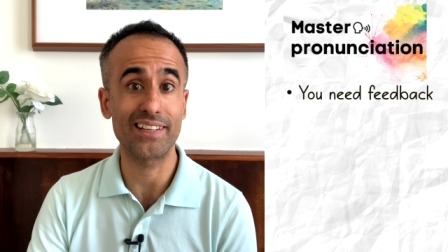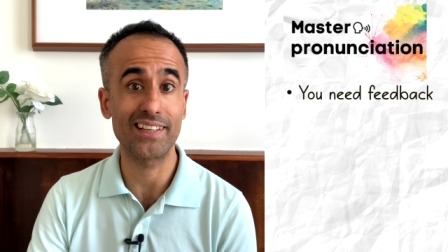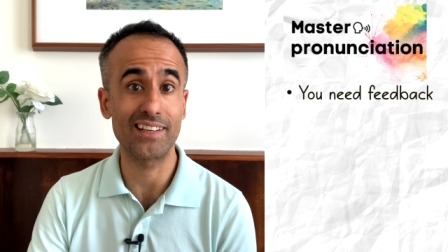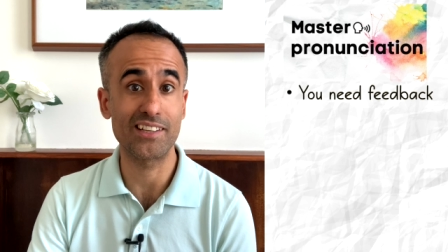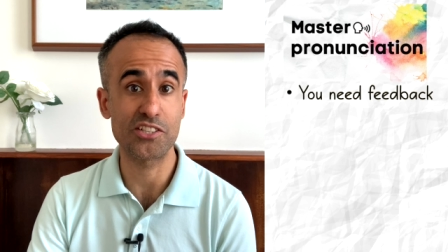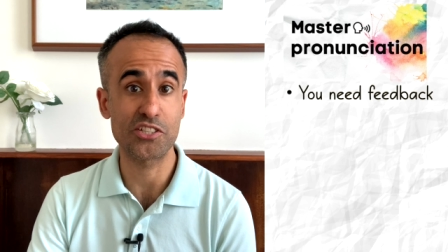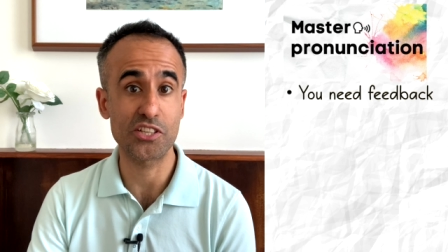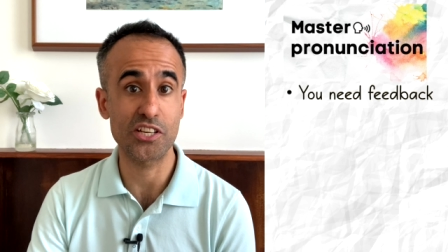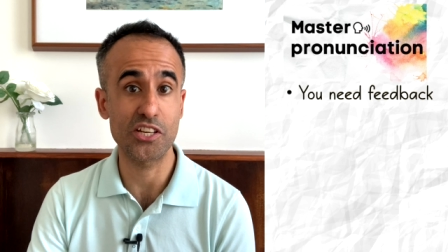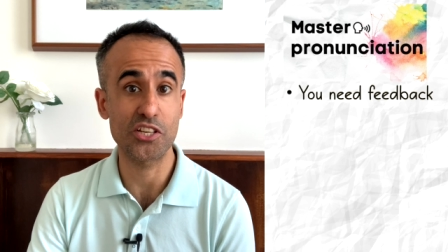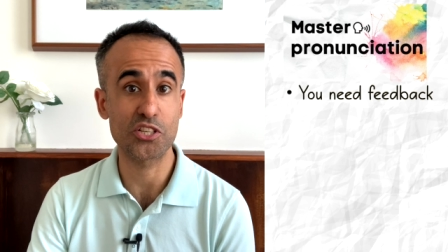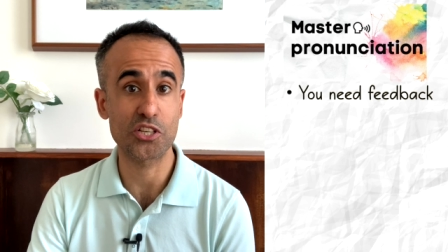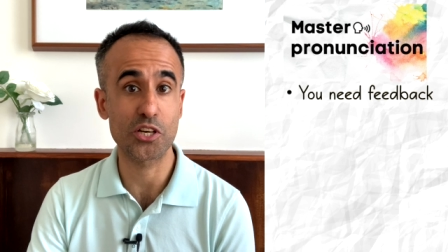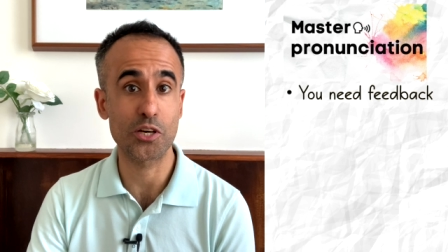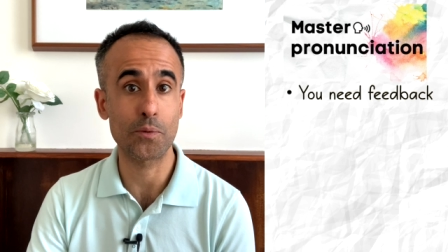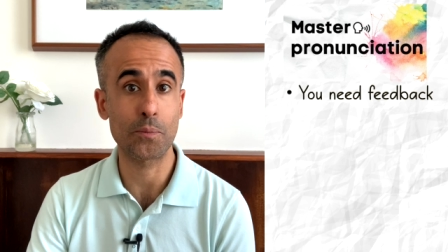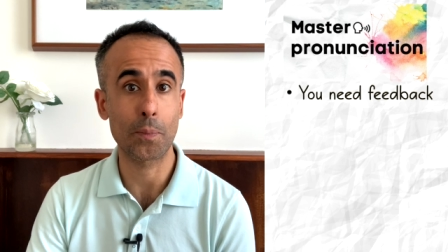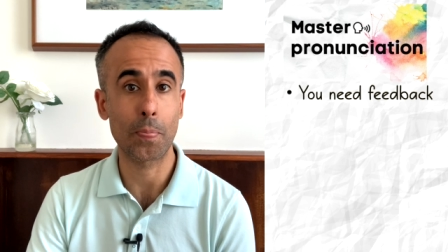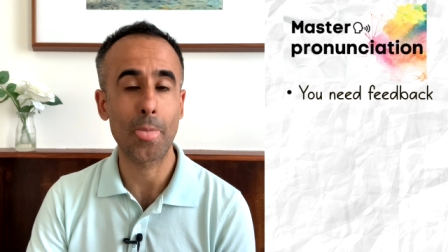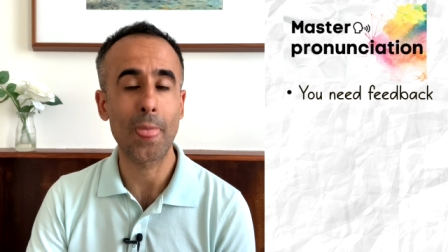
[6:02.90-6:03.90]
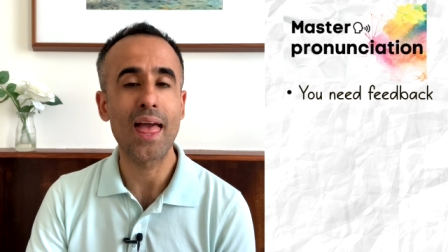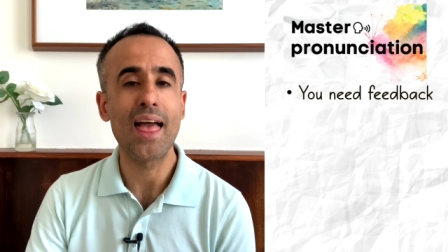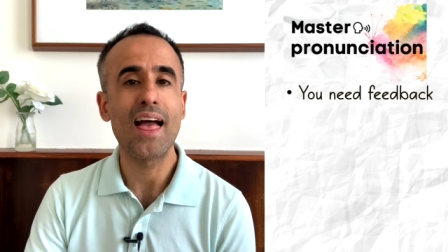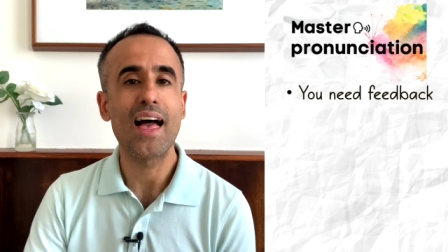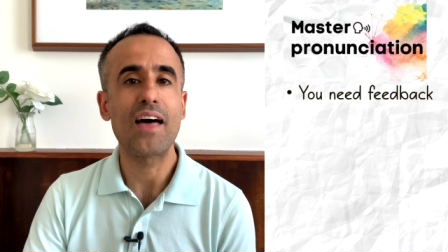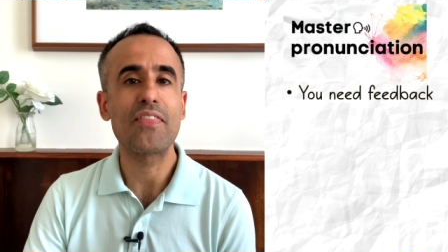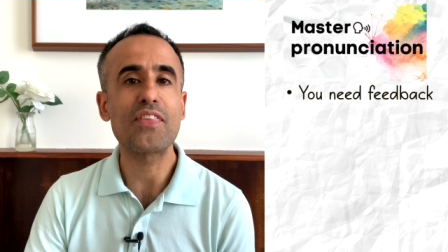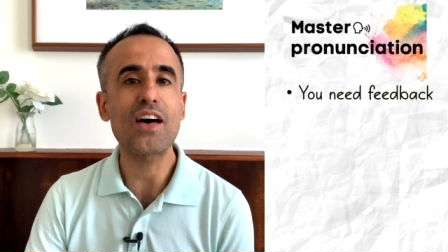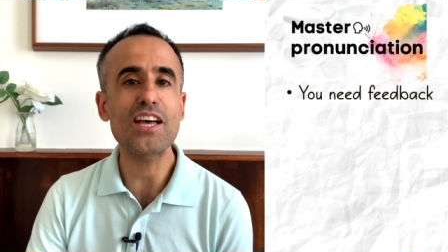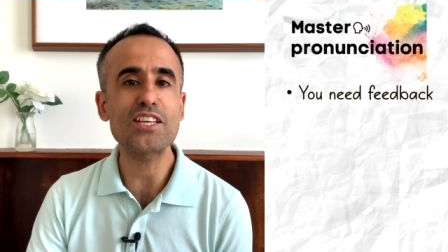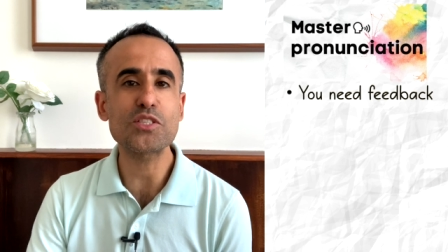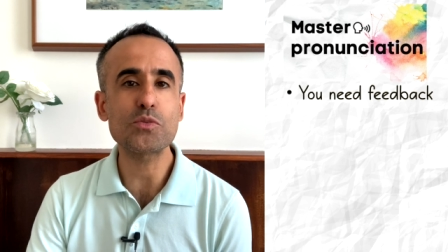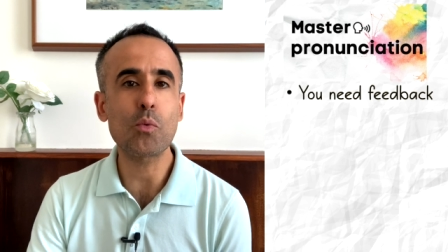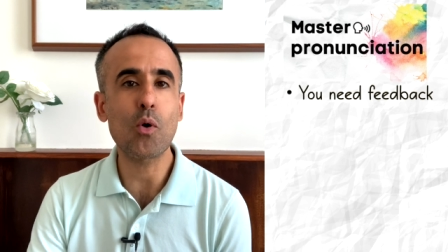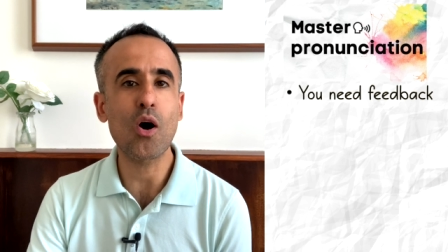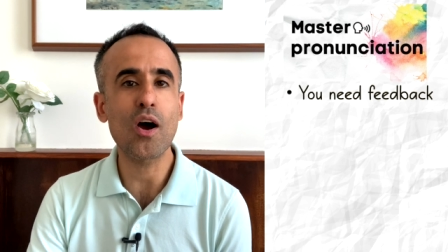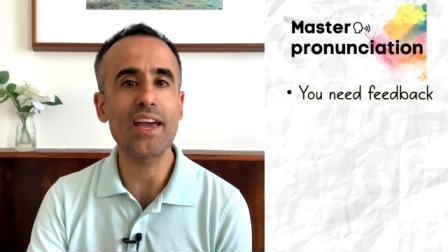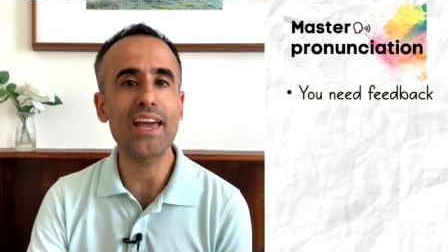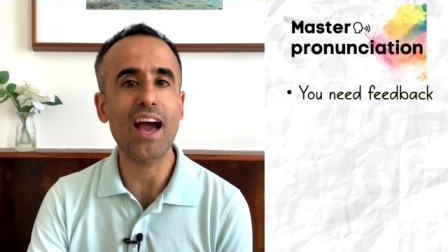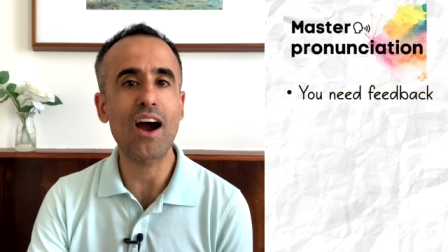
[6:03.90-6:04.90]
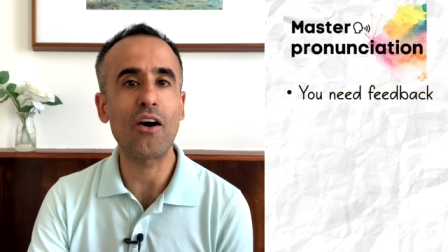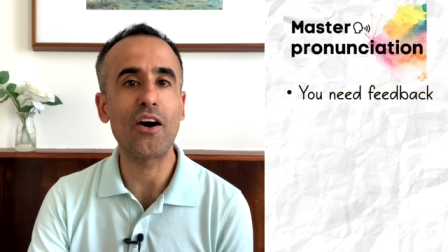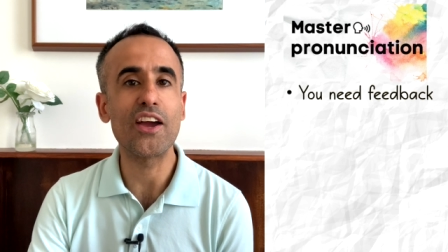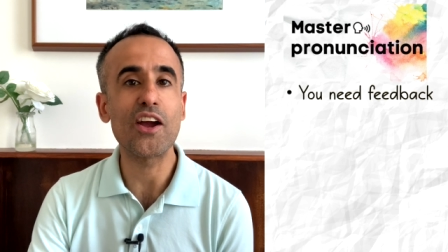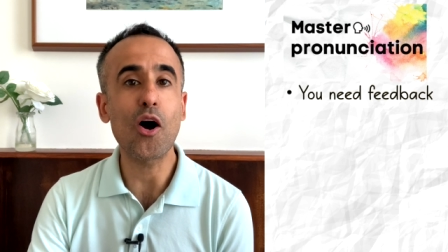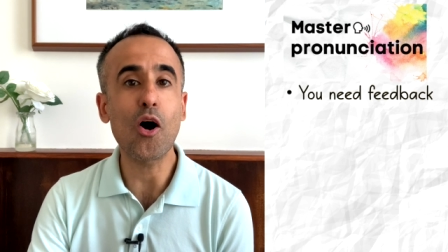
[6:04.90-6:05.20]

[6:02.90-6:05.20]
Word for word: English teacher. And that's why I